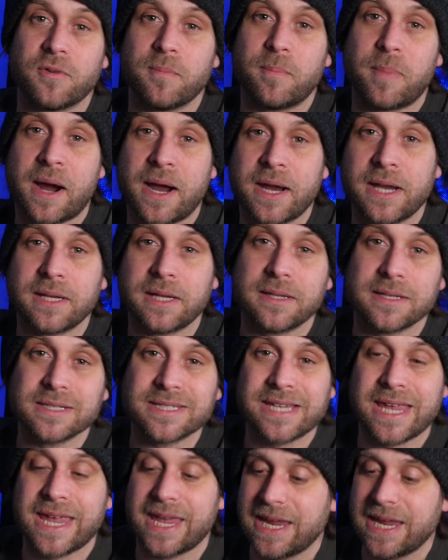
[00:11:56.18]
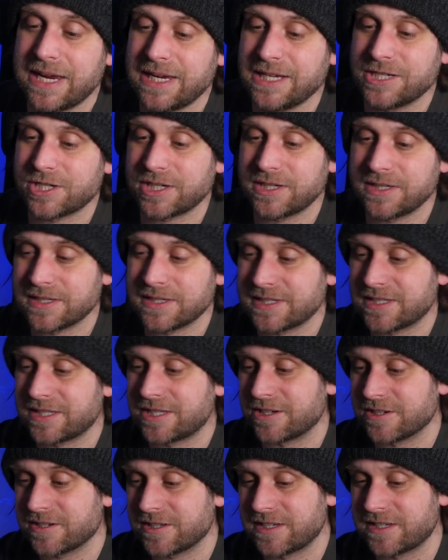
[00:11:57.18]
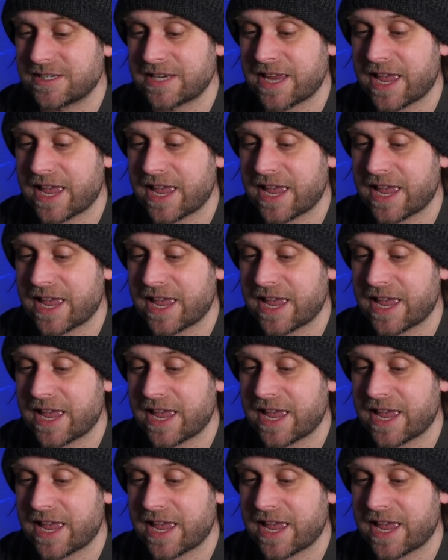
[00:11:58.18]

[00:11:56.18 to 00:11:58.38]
buying this cage is just to